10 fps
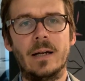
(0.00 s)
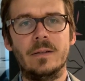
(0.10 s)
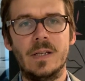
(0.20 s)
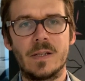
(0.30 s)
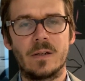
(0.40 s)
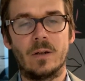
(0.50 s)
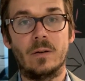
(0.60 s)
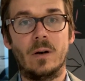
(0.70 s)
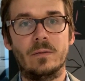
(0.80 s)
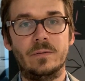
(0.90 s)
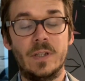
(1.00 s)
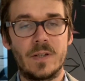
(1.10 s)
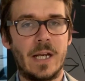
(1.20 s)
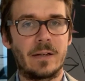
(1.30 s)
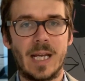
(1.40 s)

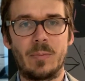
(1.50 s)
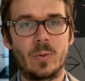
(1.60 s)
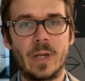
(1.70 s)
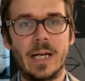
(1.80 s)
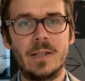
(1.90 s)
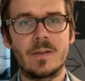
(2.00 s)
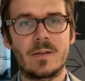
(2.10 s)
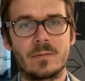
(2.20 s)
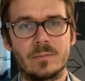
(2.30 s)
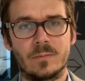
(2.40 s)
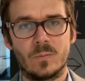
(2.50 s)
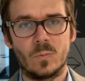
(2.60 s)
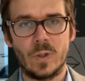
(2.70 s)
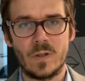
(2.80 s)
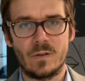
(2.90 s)
discount capital gains,
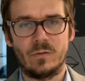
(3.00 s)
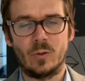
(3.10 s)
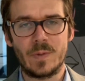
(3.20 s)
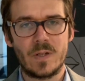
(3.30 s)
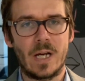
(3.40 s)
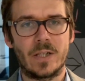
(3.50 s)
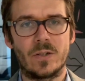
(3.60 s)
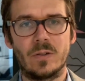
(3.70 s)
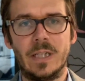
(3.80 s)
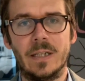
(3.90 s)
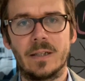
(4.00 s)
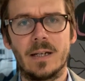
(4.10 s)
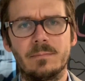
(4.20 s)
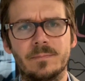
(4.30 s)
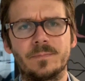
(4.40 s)
which is a form of statutory
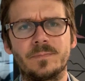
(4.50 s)
income,